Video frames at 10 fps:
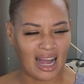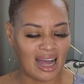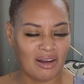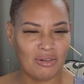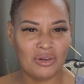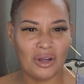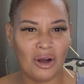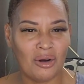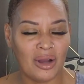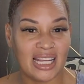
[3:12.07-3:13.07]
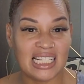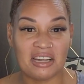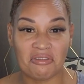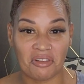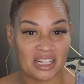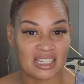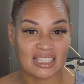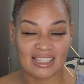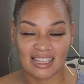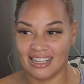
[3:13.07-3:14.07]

I don't know, indifference